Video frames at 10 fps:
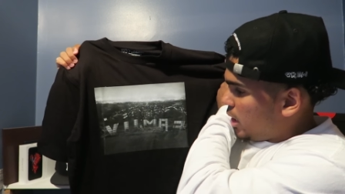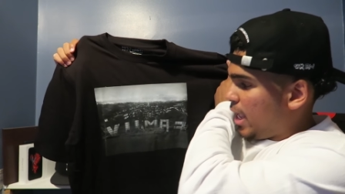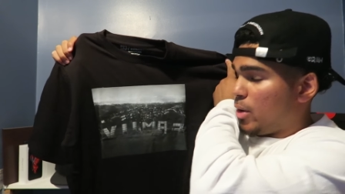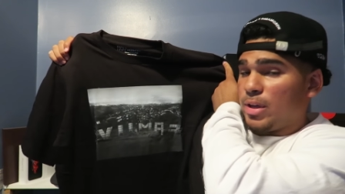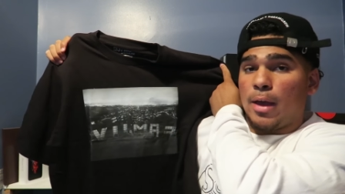
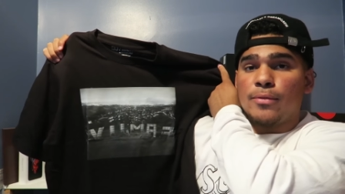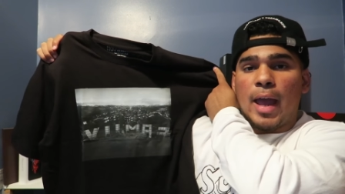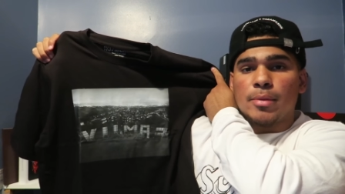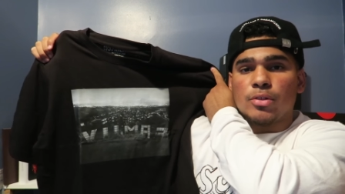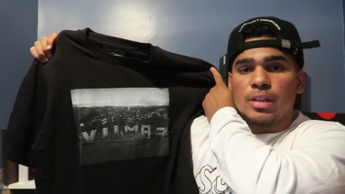and we have
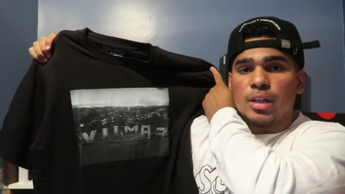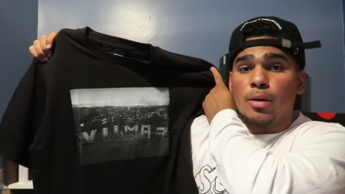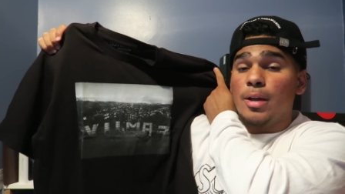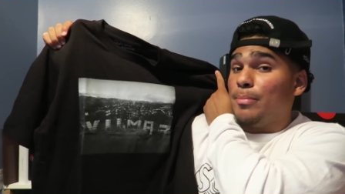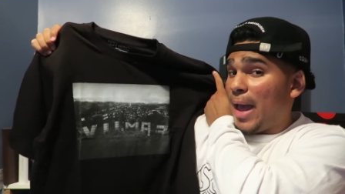family right
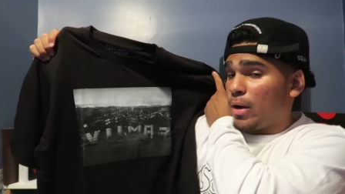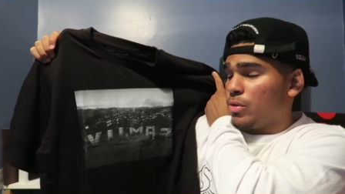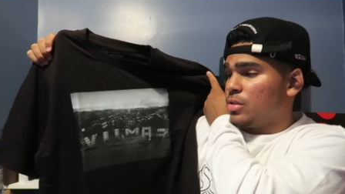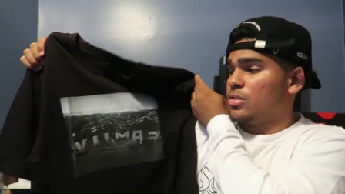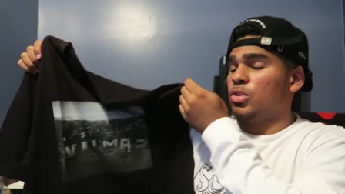there backwards.